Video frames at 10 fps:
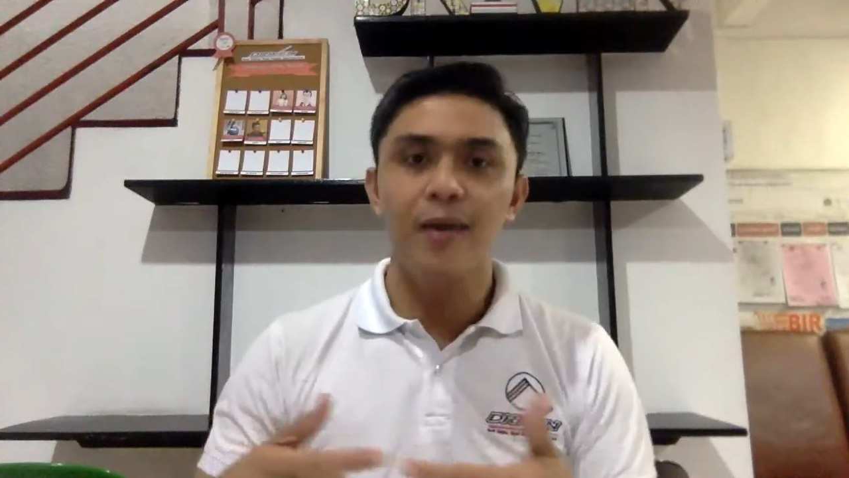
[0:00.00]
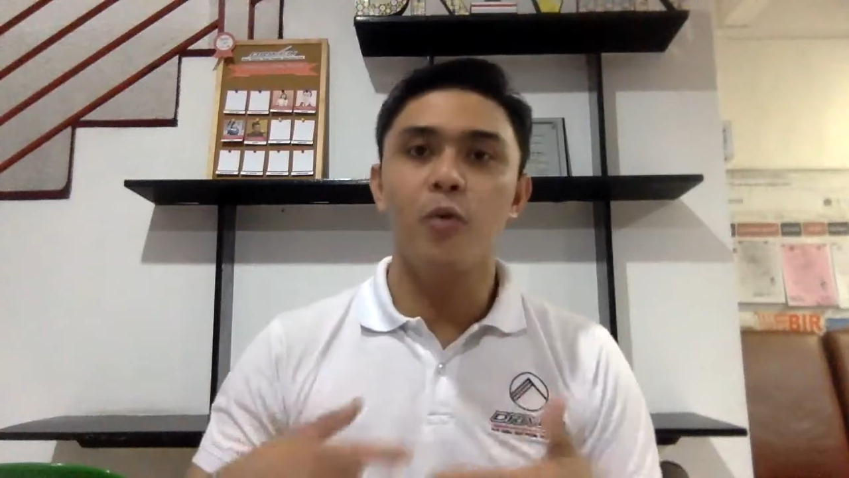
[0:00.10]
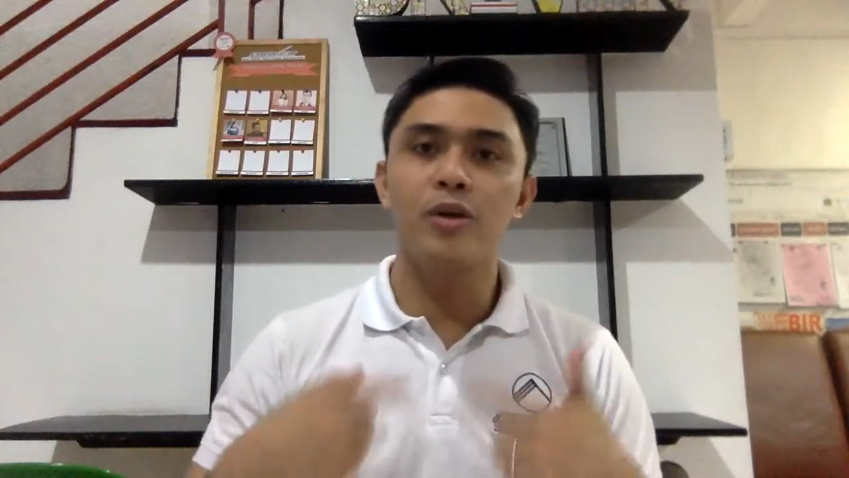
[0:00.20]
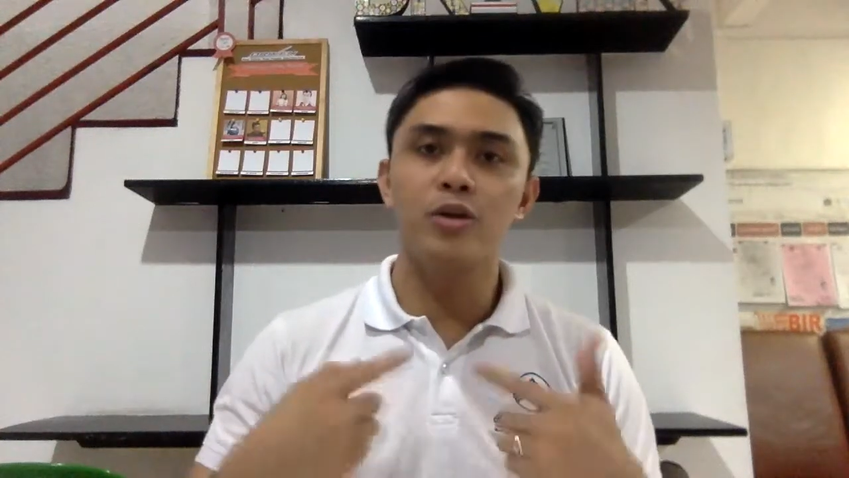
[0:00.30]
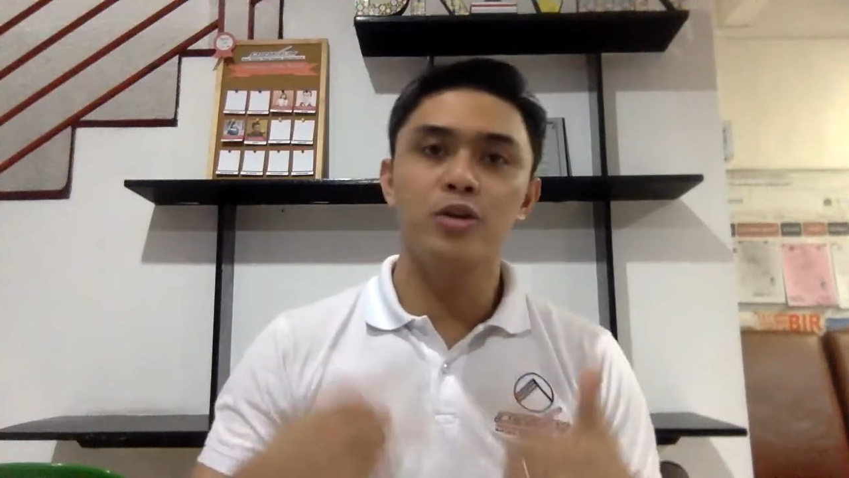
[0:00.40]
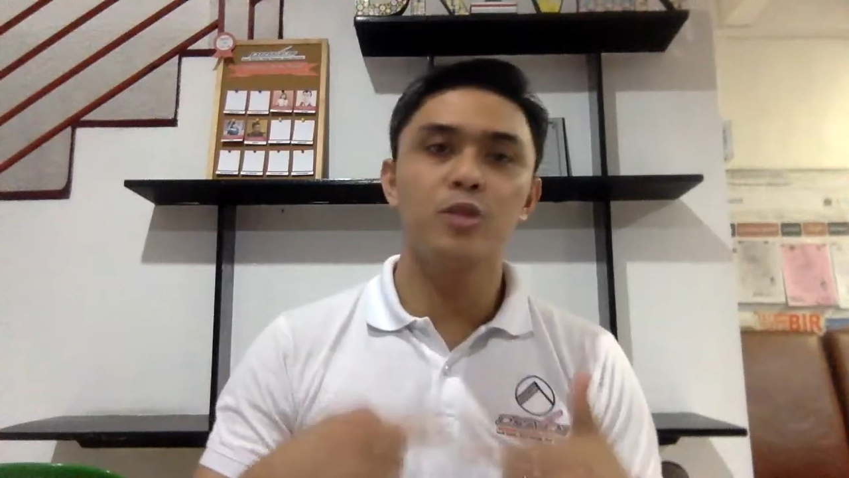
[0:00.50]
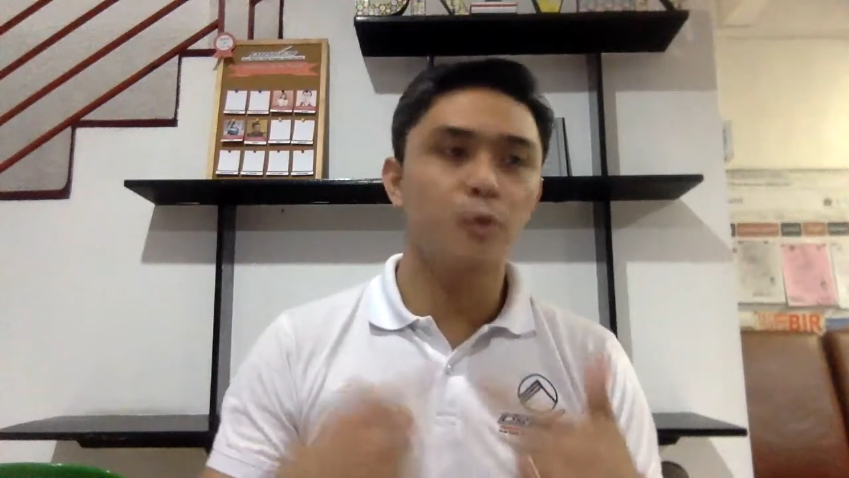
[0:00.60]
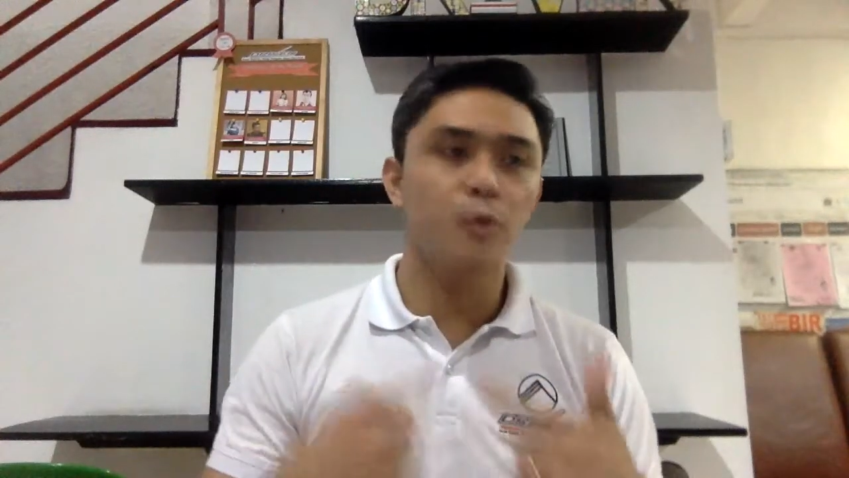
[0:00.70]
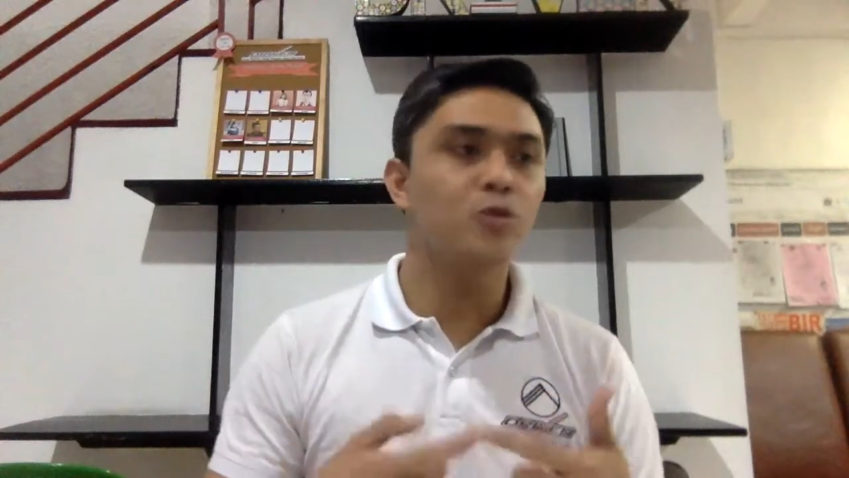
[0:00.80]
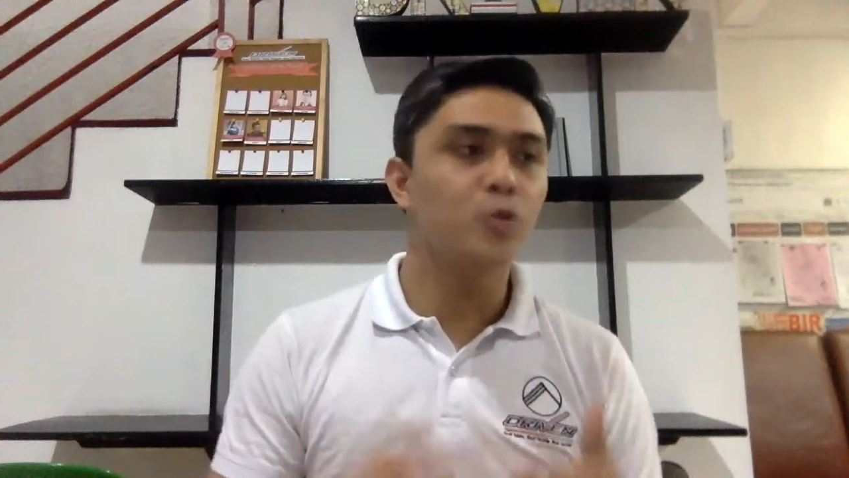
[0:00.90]
what you're
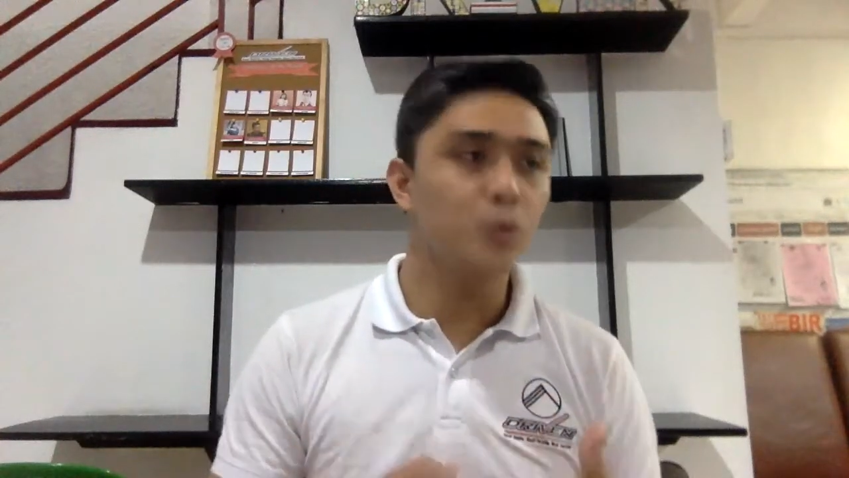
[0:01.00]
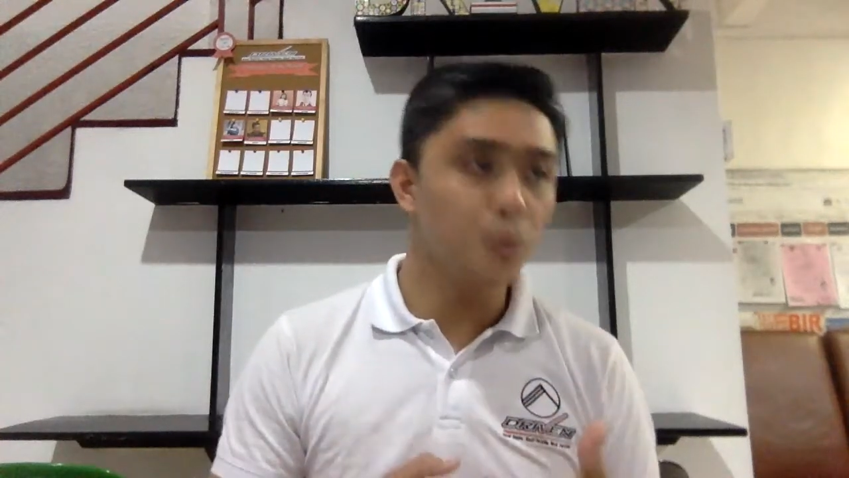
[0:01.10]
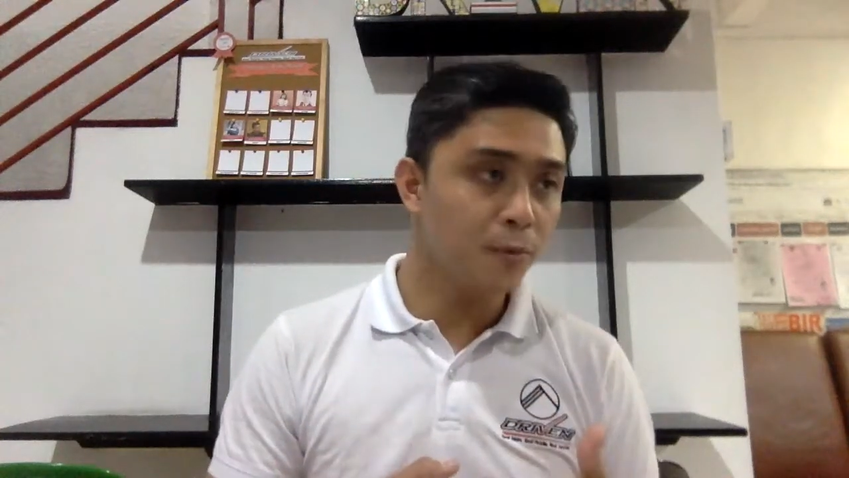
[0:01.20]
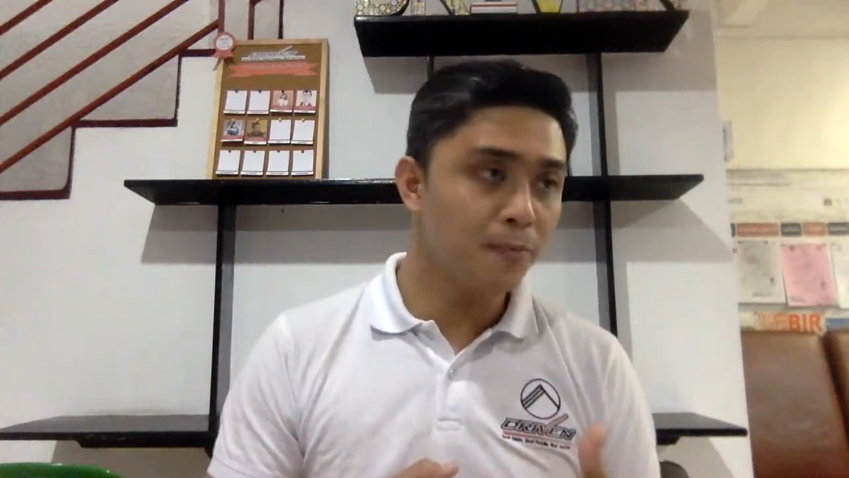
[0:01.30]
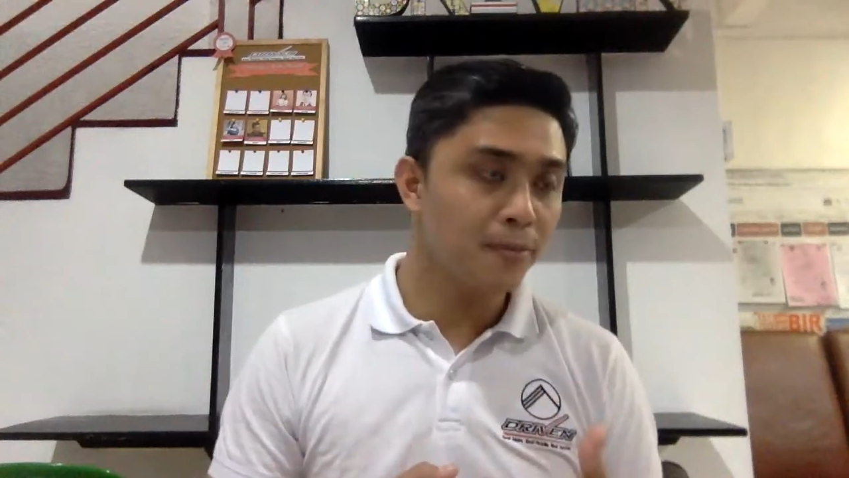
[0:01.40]
supposed to do,